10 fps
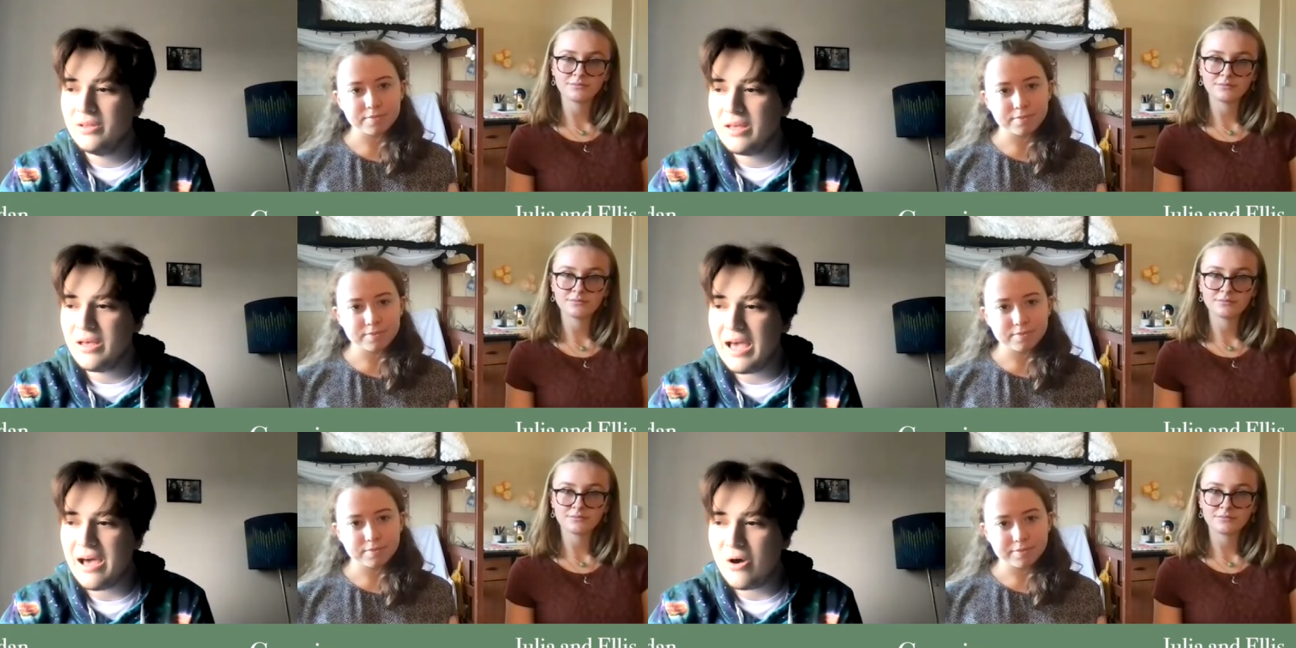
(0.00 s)

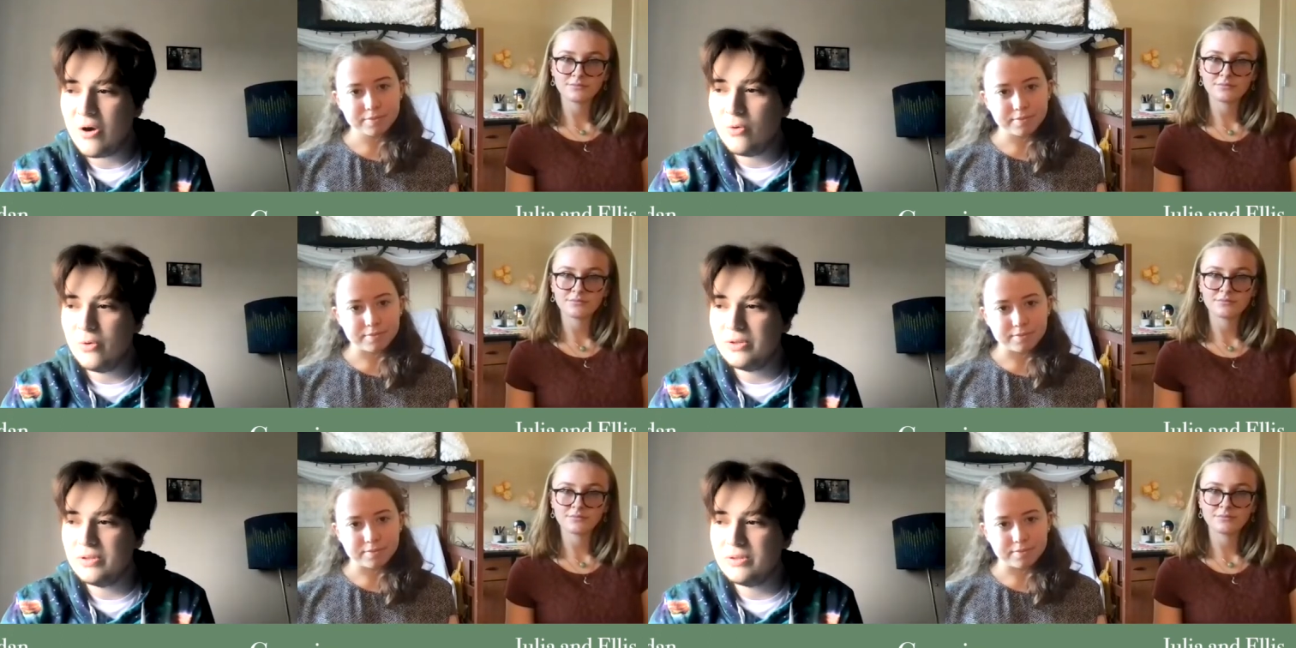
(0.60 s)
Speaker 1: how
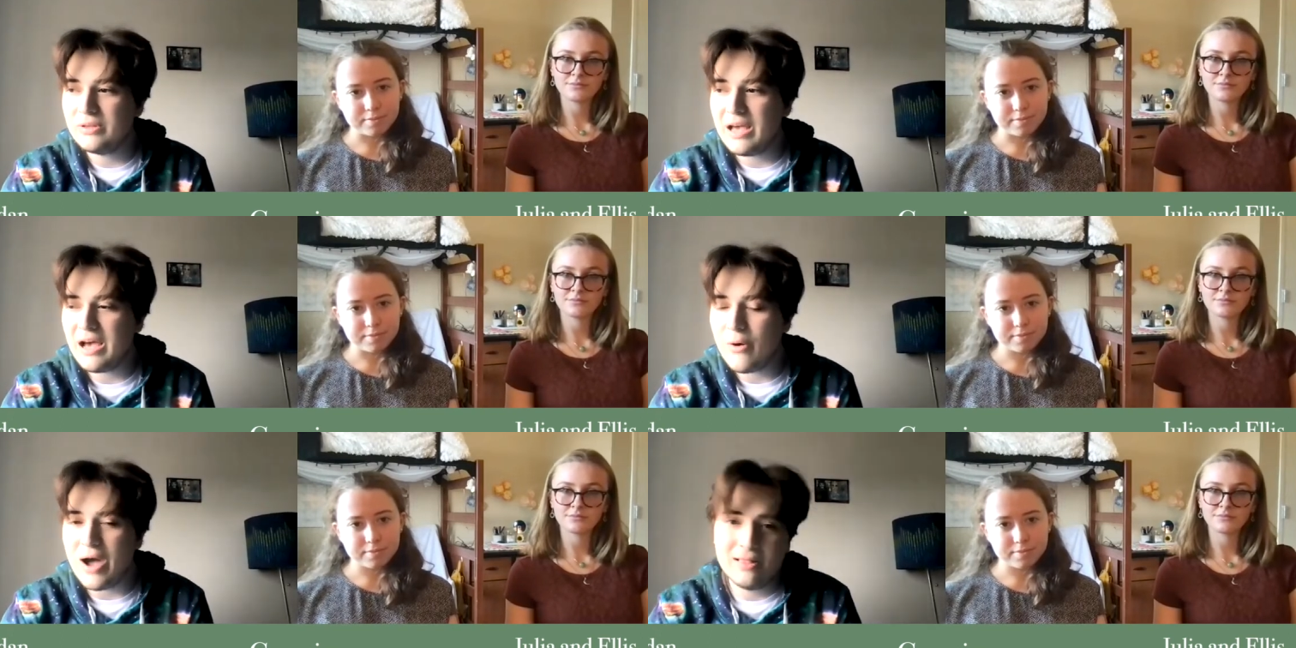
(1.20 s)
how
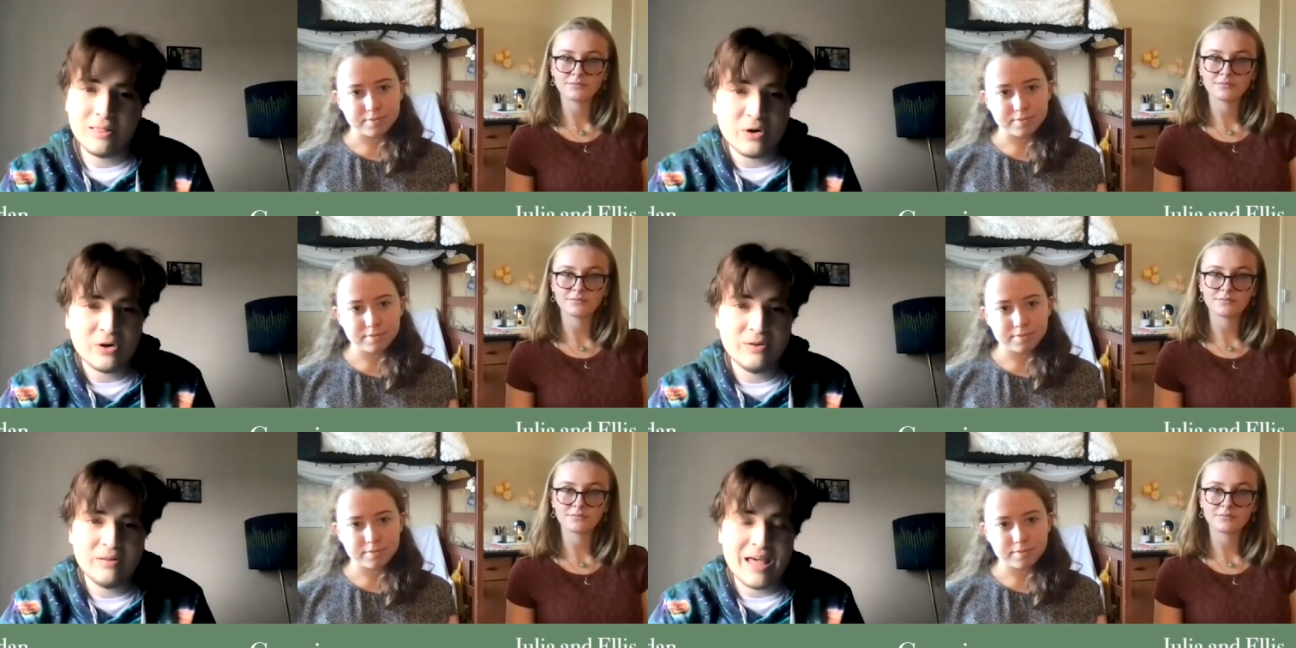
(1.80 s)
I
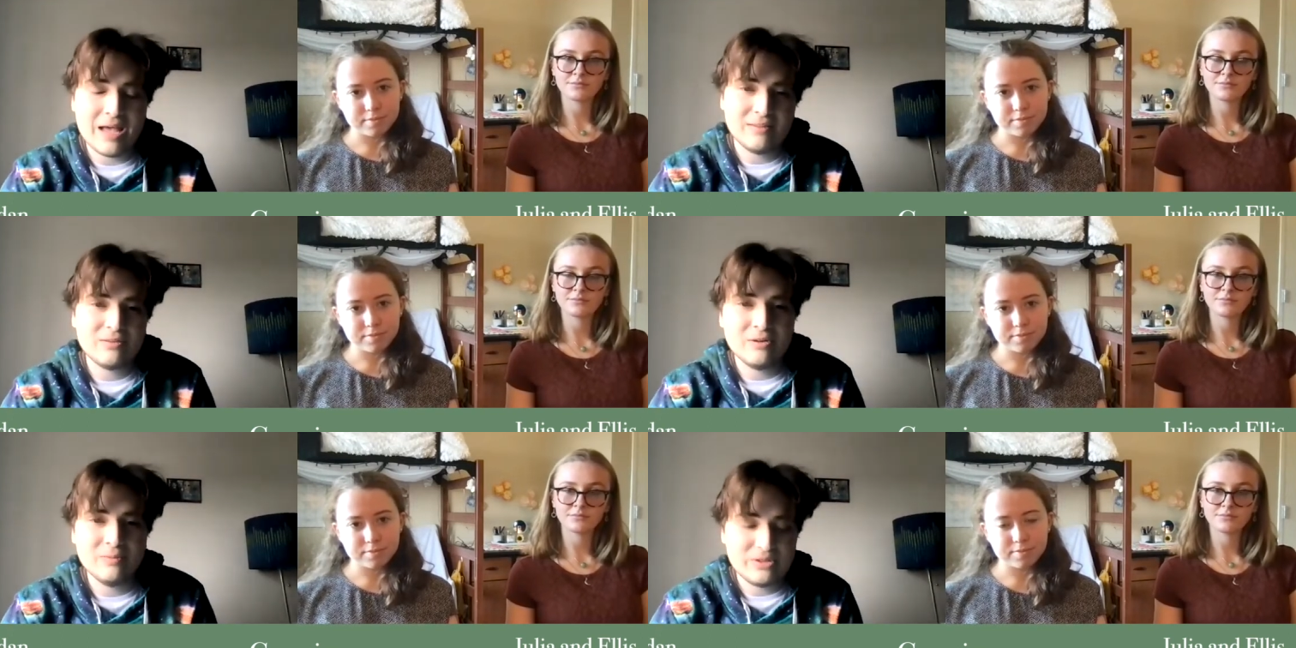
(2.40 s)
learn that
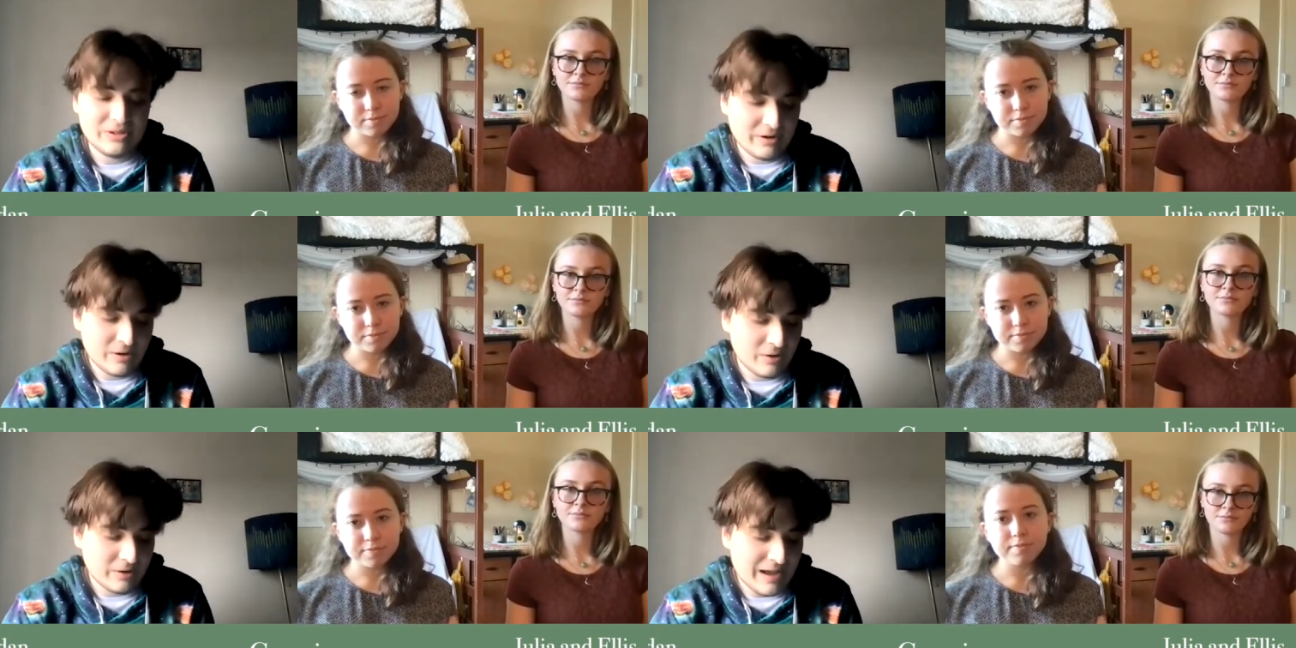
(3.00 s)
certain
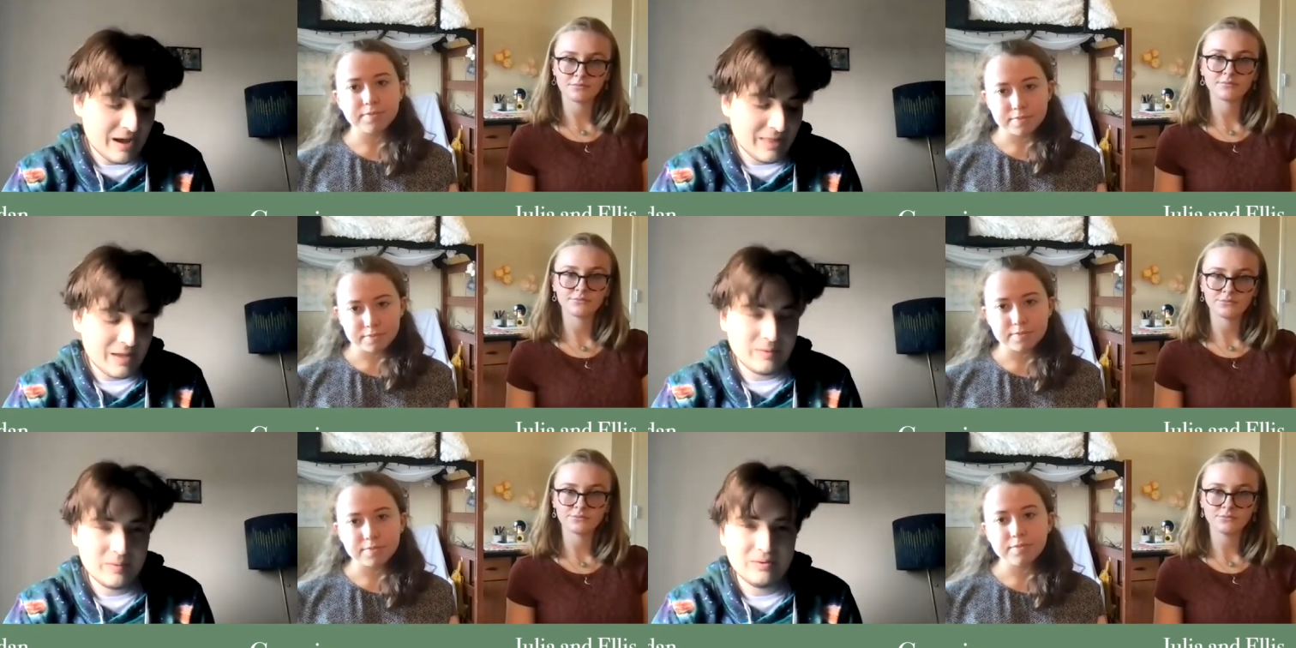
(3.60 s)
material and how that
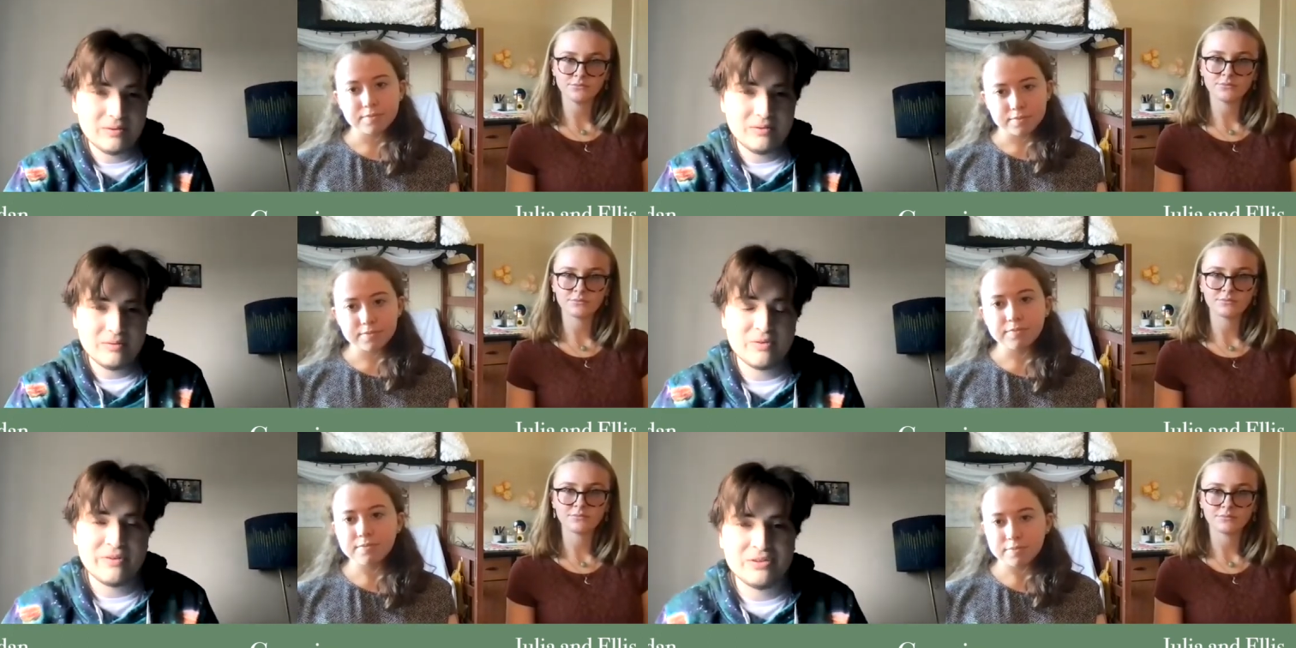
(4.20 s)

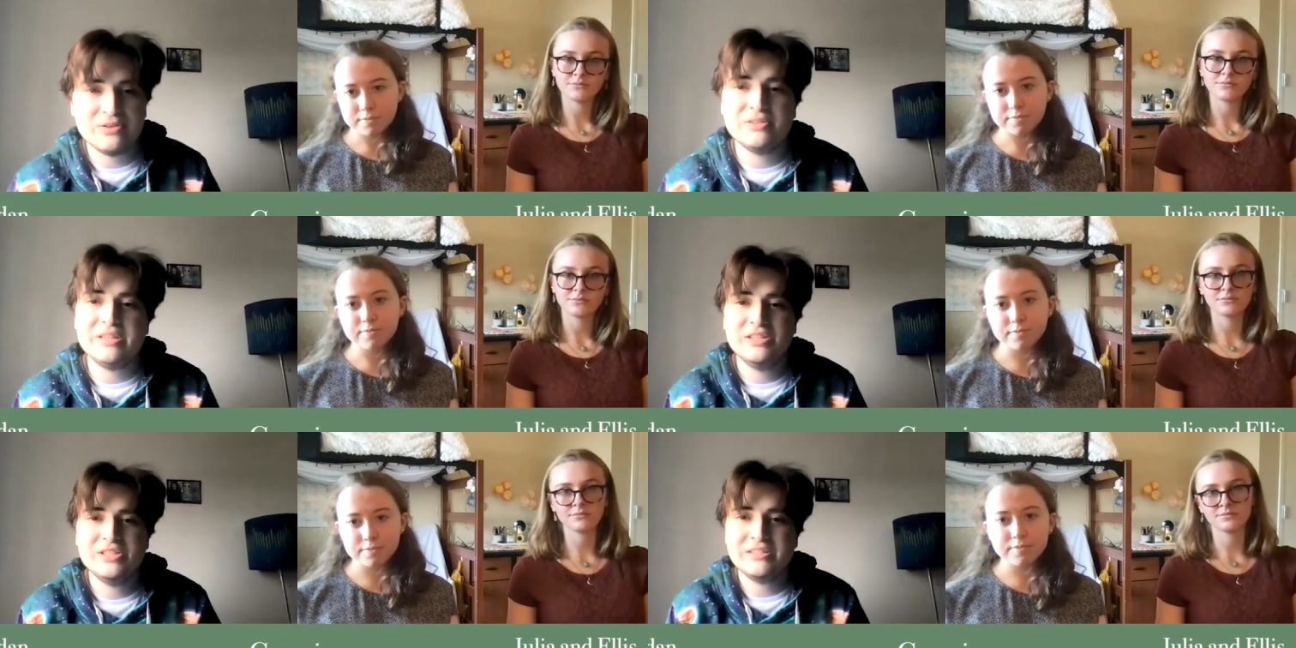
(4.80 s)
professor is
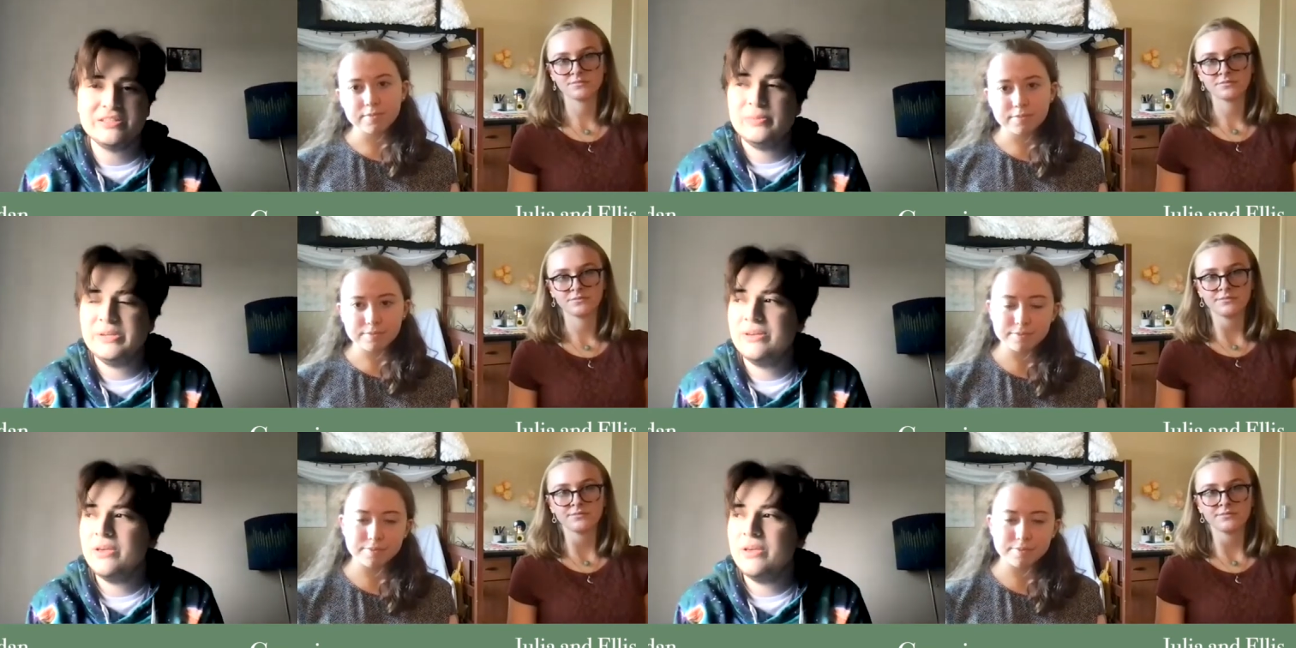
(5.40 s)
teaching it to me.